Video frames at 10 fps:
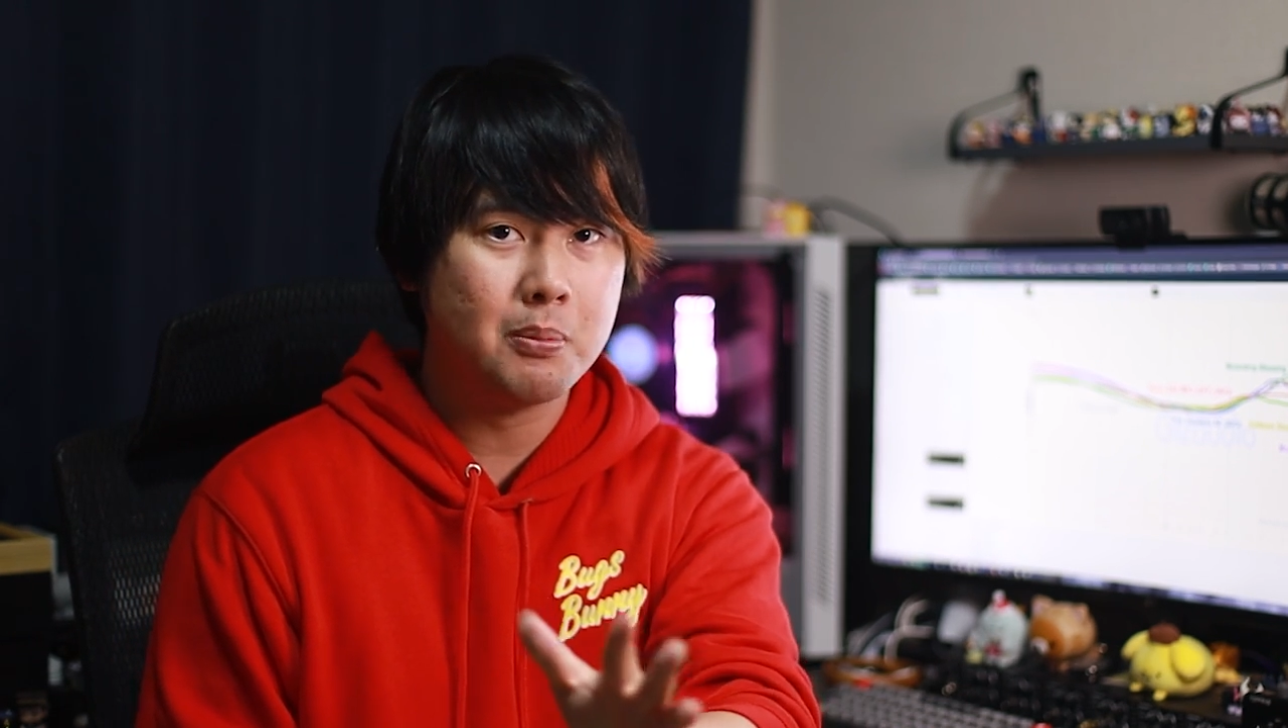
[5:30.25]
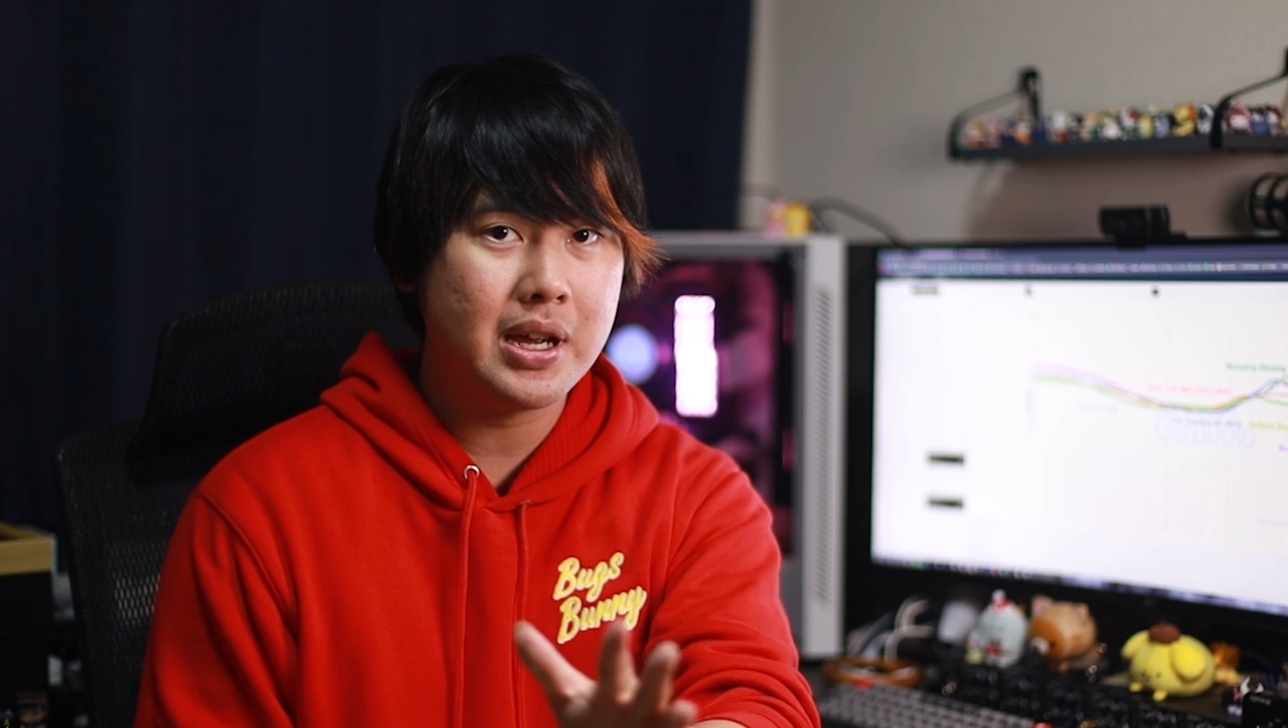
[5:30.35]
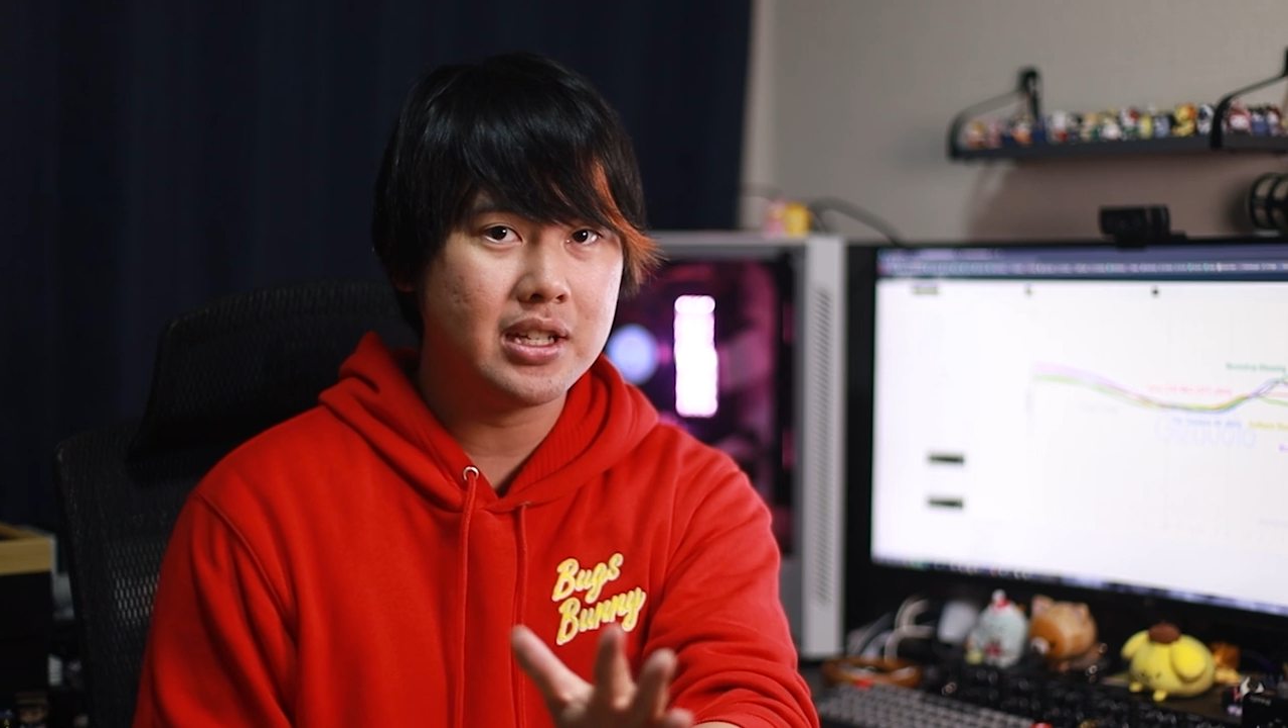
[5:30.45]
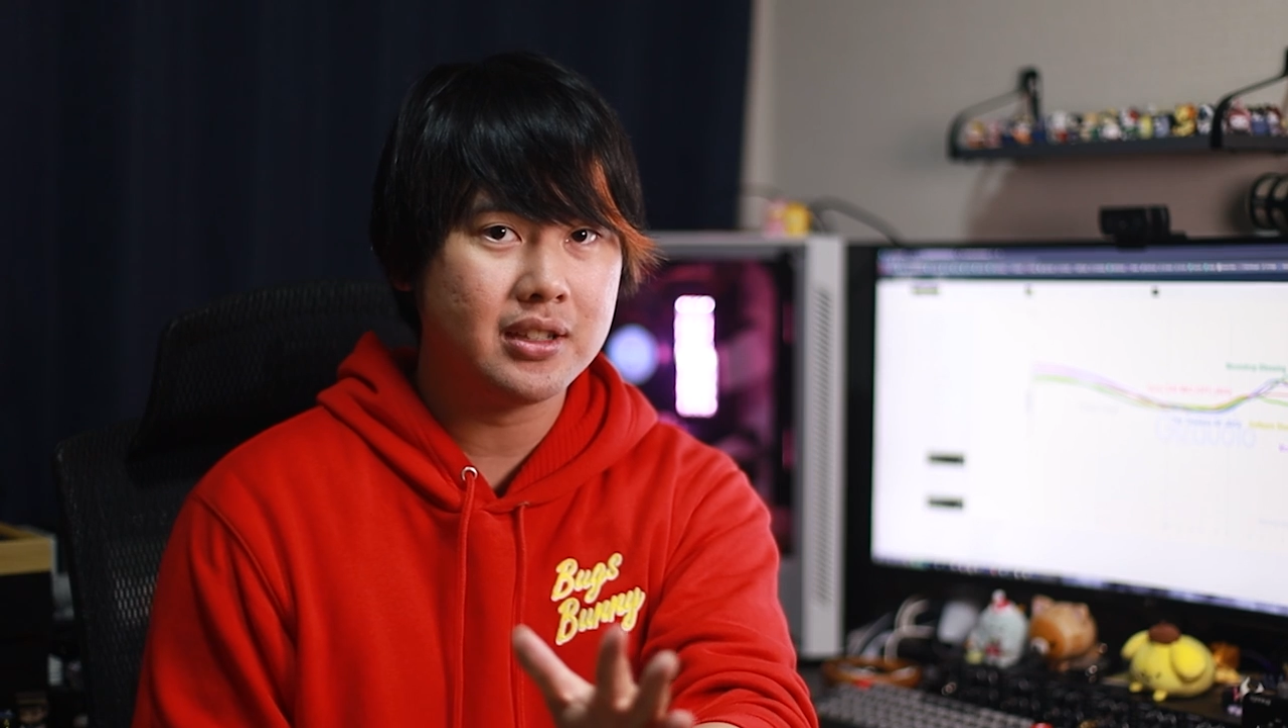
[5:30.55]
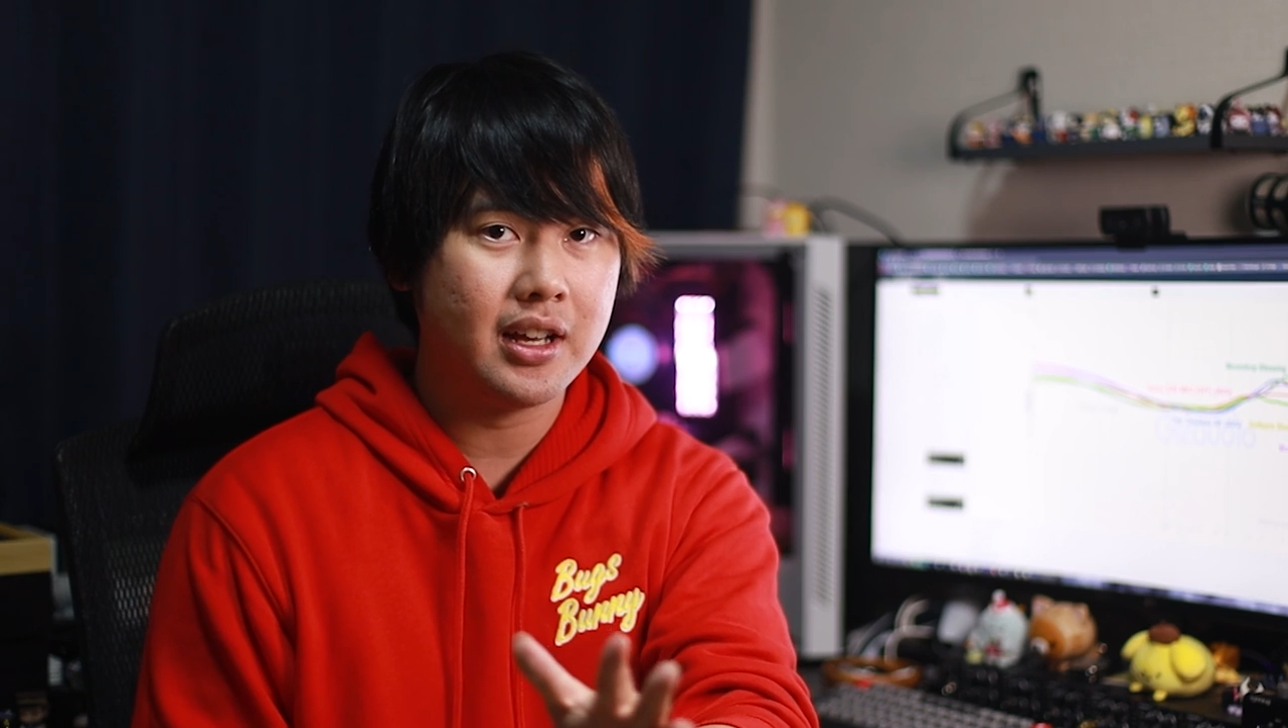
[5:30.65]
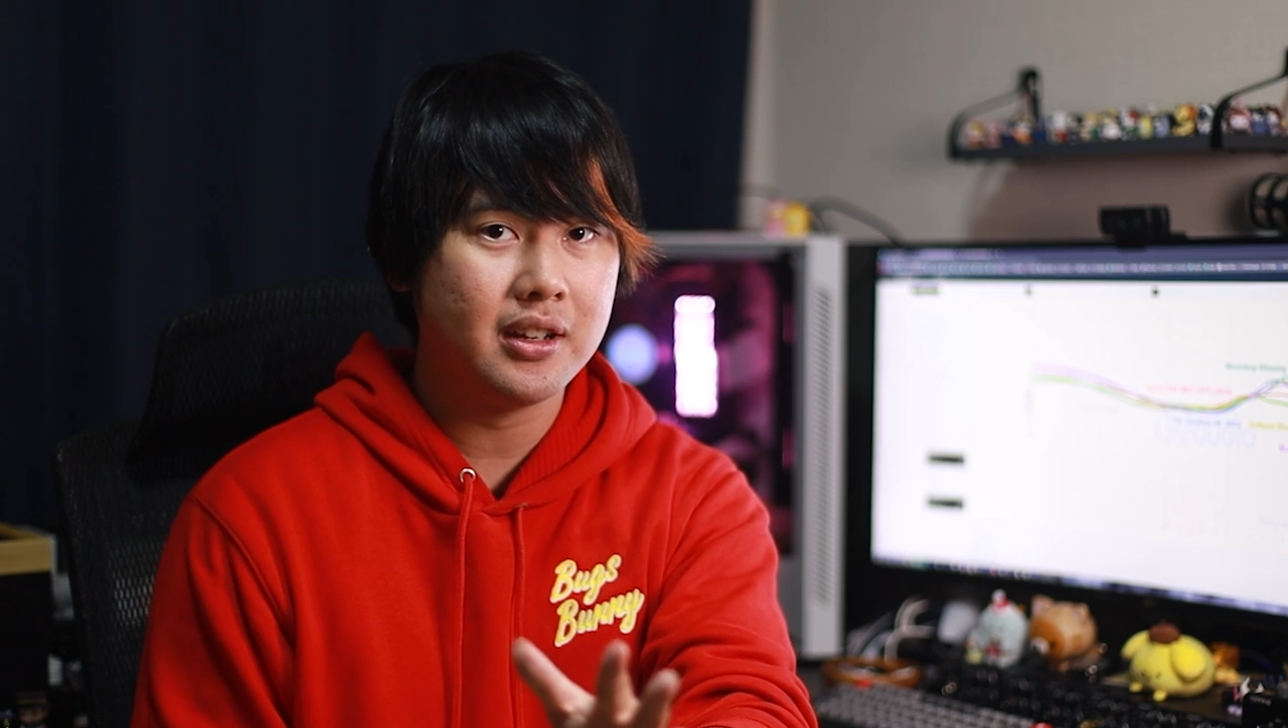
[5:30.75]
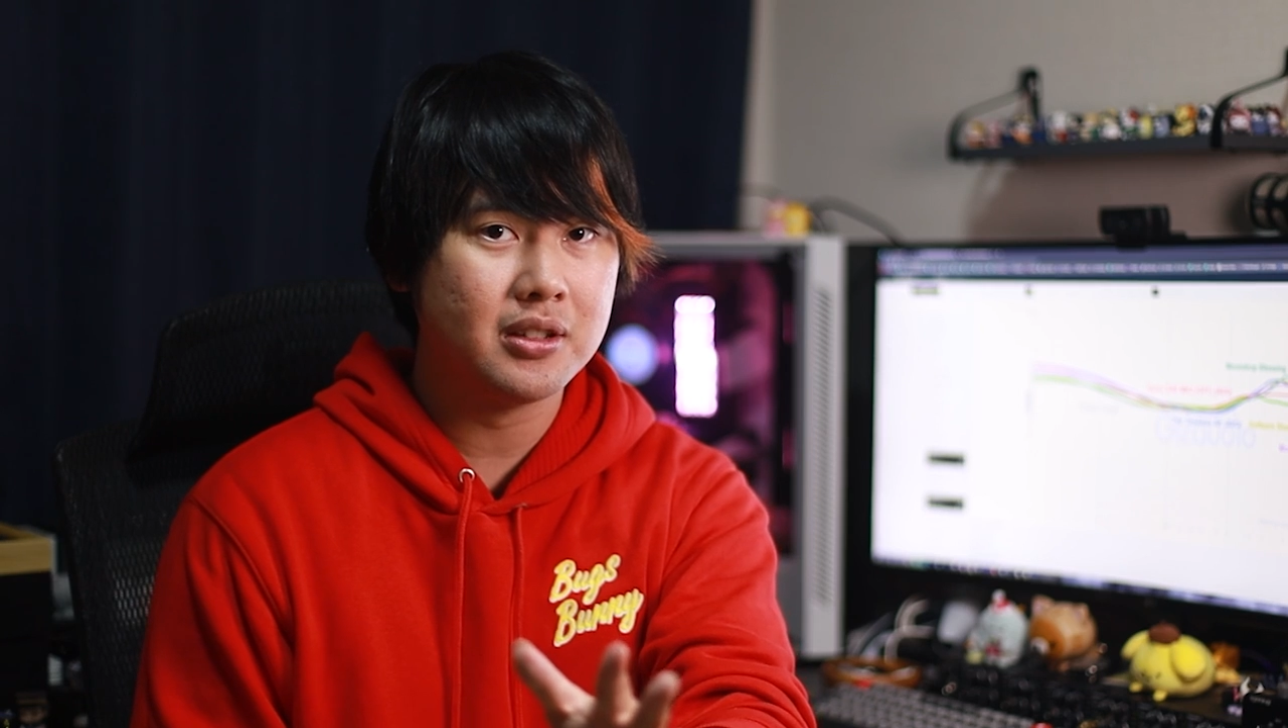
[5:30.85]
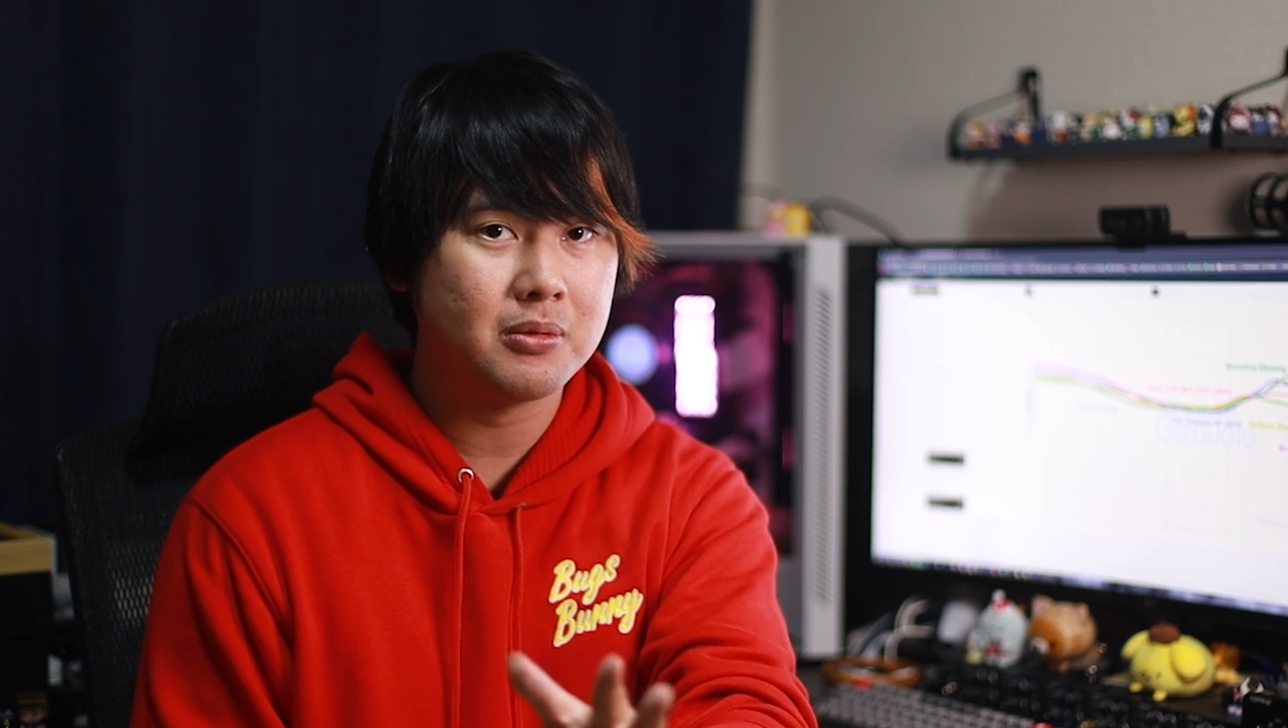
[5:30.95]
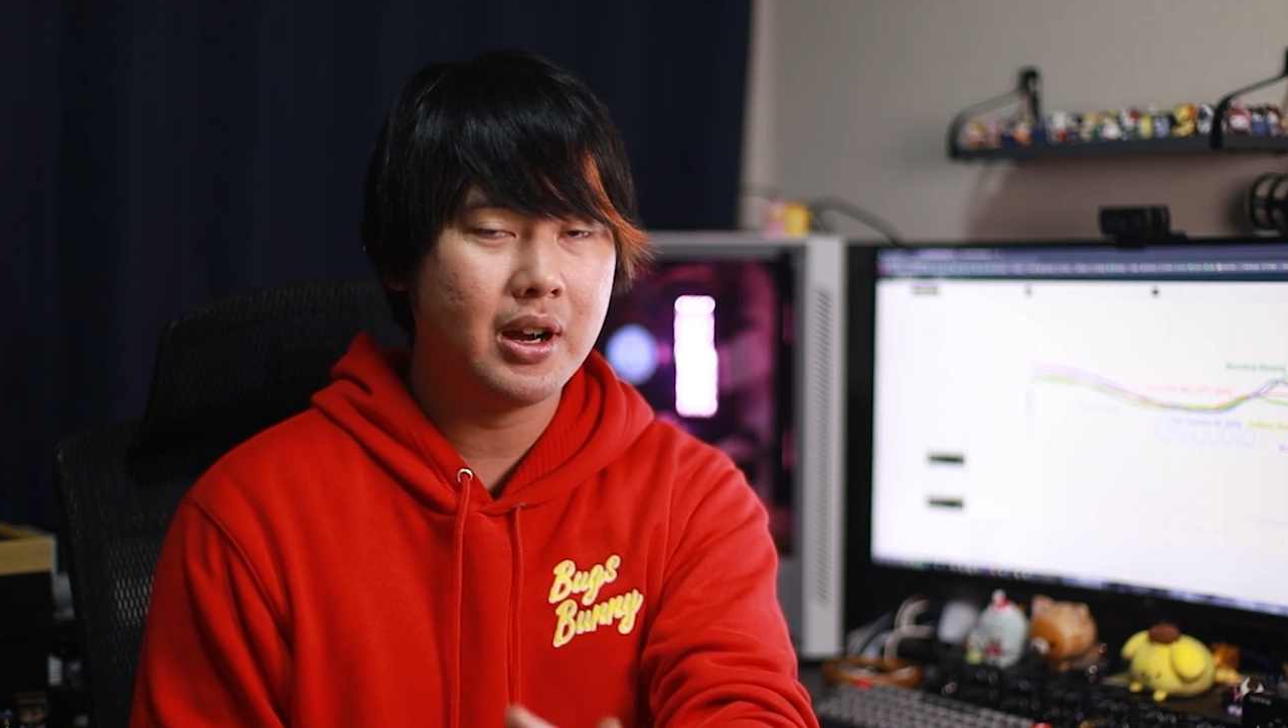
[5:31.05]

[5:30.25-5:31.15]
bass that is